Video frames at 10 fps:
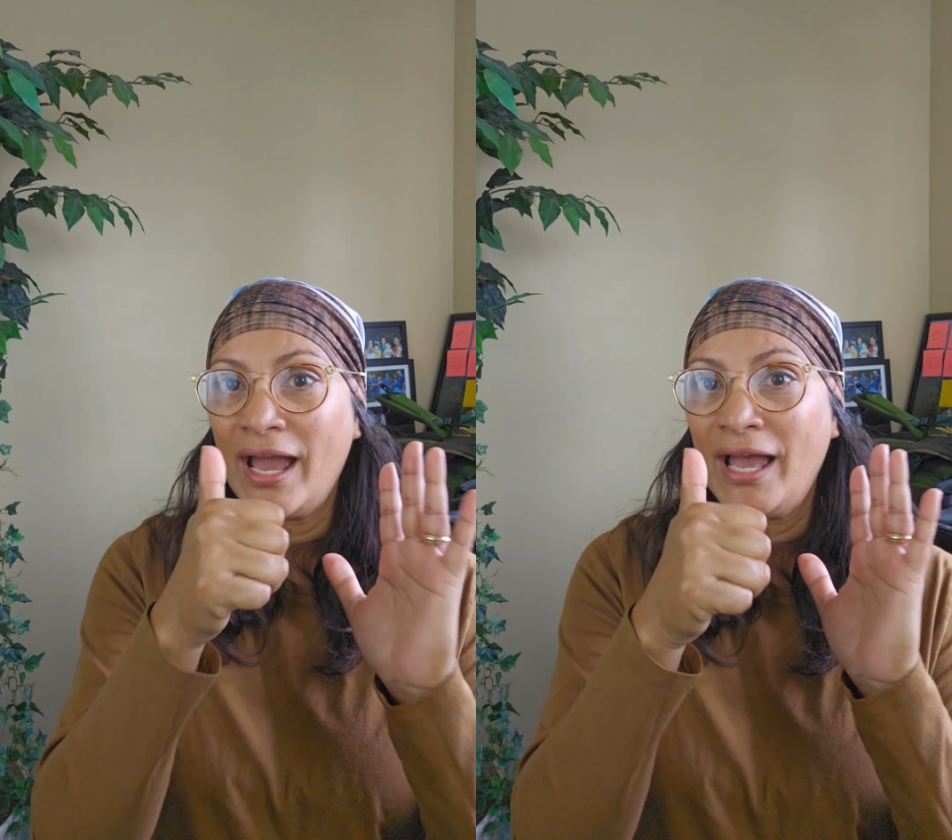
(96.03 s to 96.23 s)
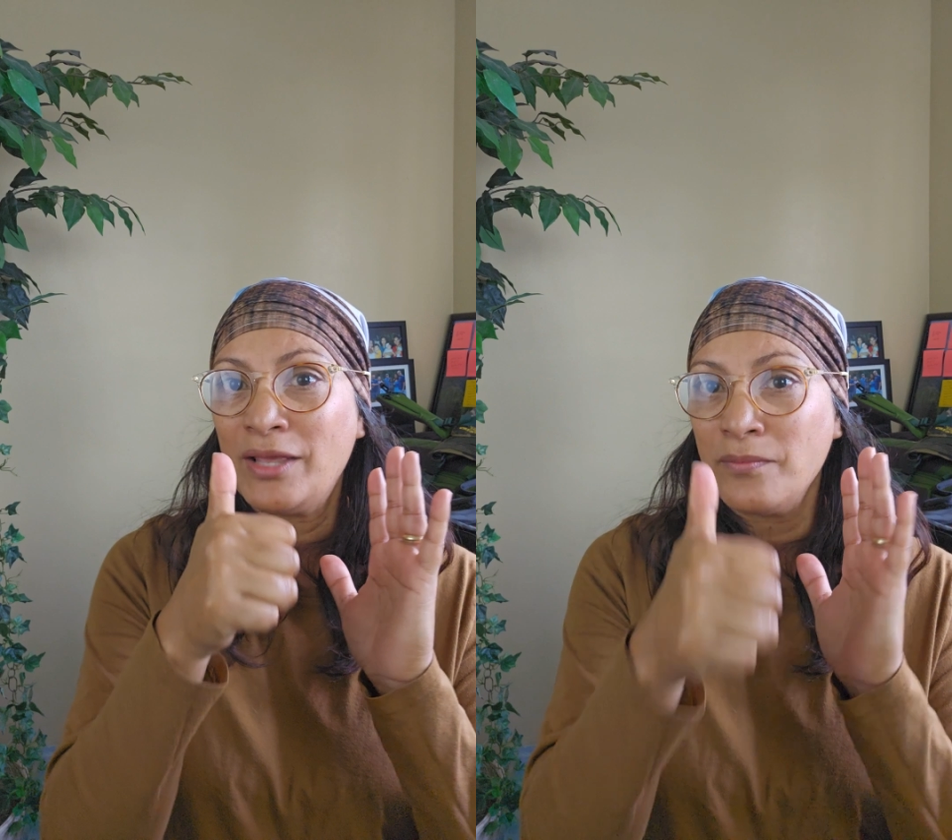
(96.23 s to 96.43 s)

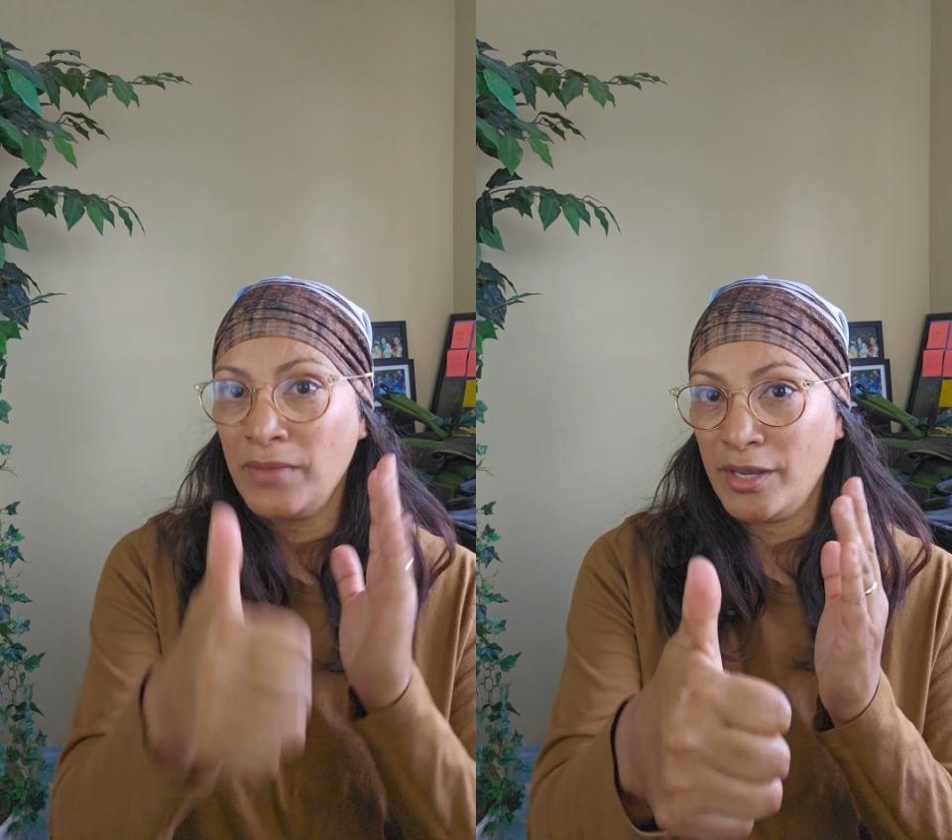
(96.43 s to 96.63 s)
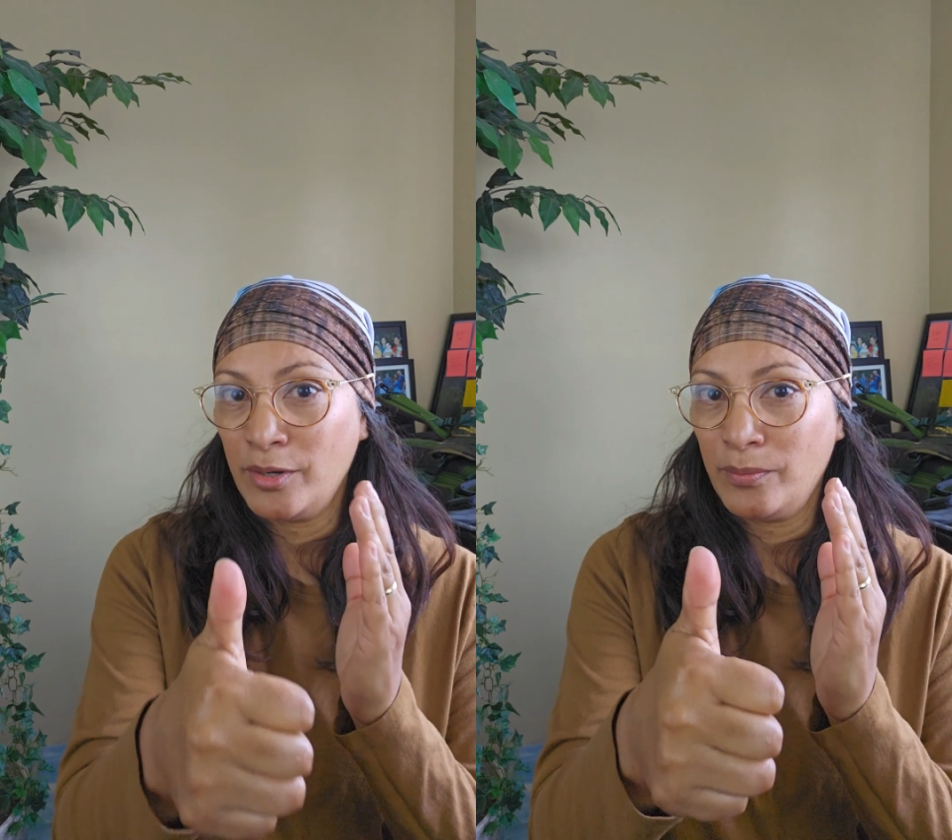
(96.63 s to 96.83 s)
and
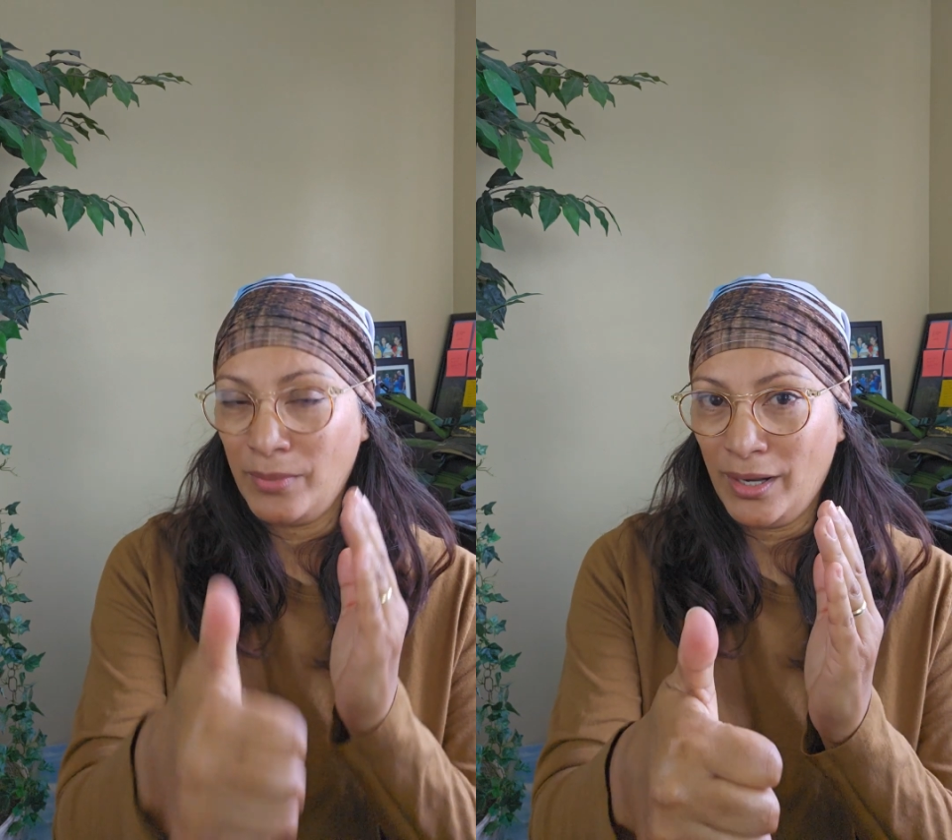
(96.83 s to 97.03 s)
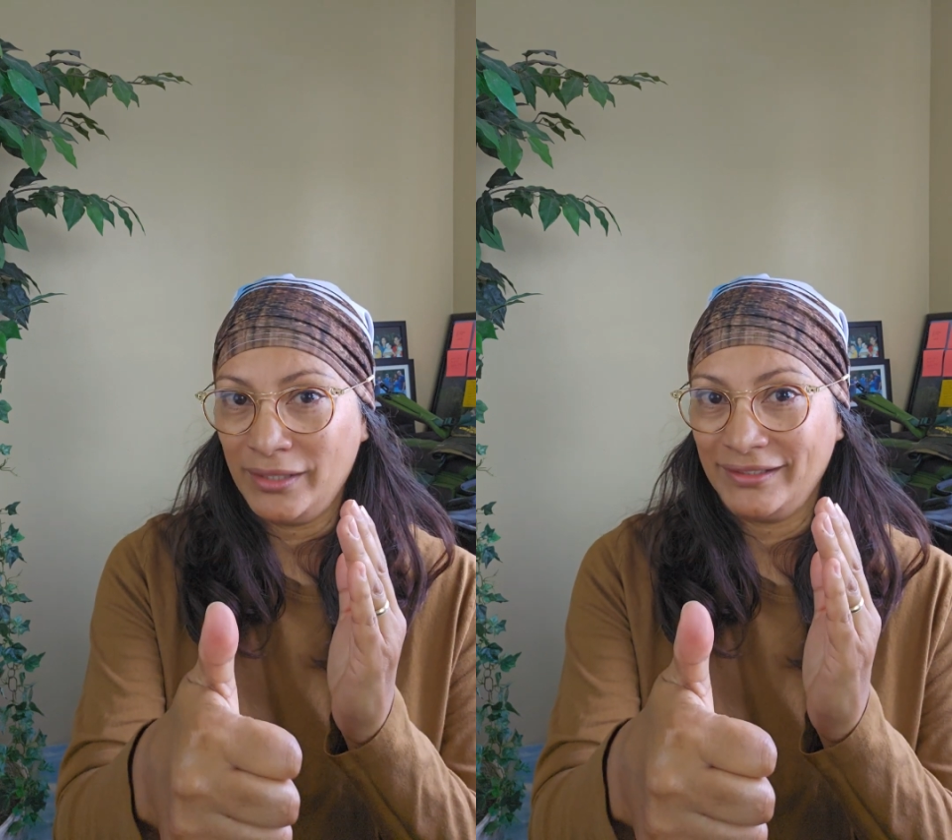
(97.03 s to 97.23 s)
Mare
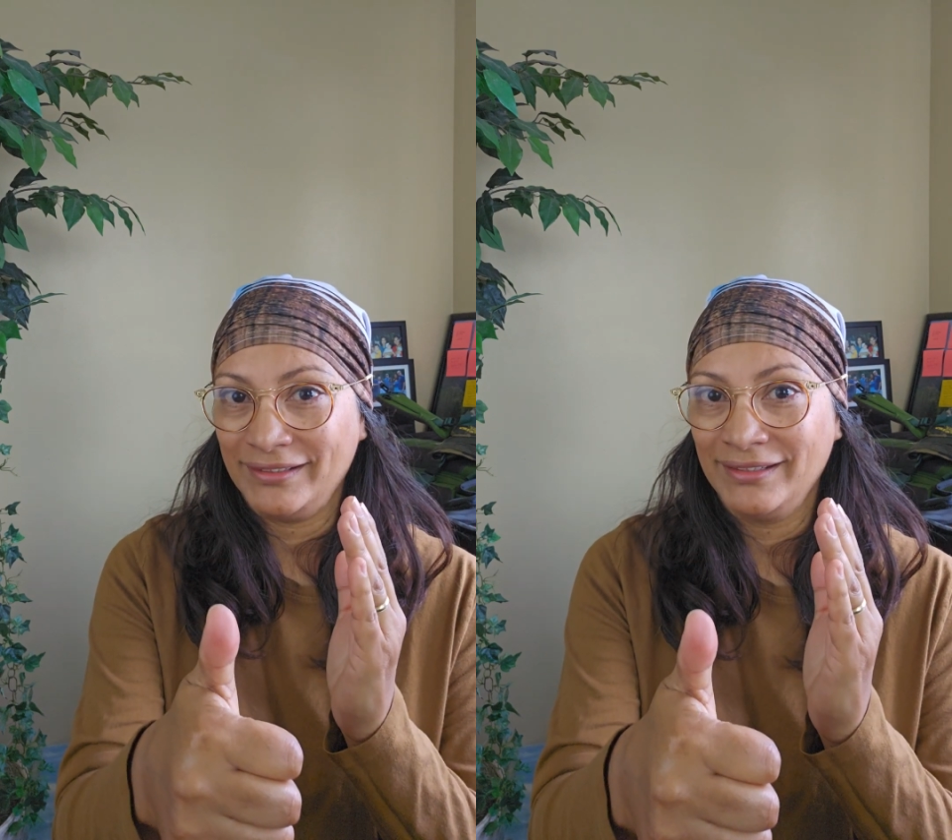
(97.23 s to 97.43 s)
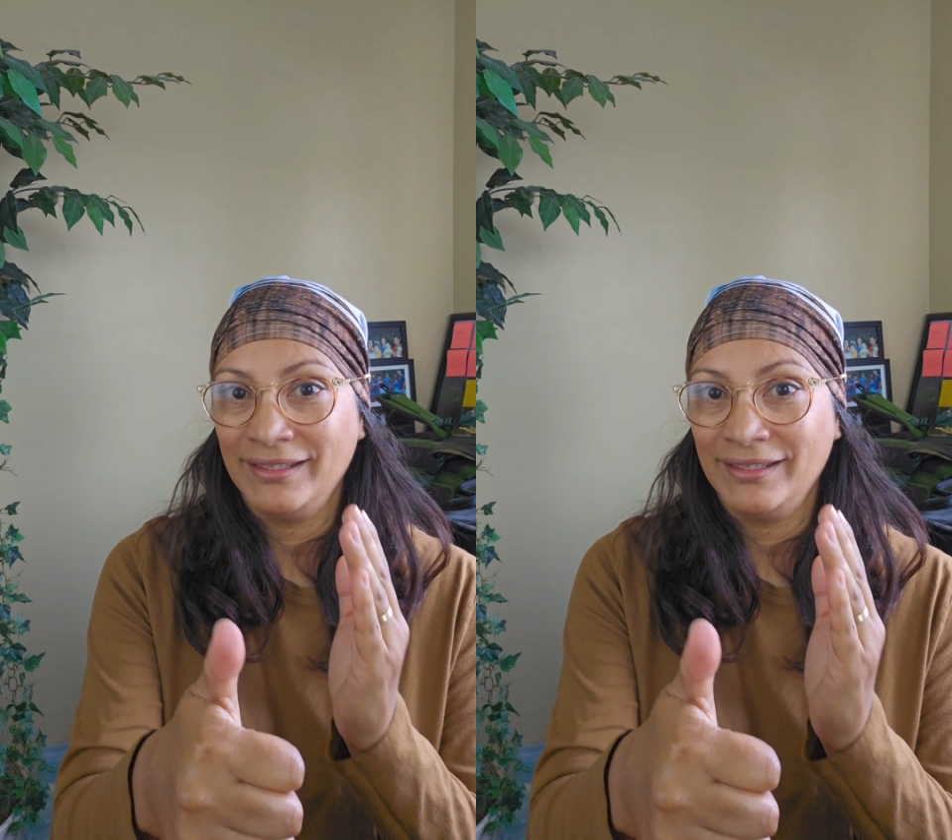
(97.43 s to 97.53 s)
Pond.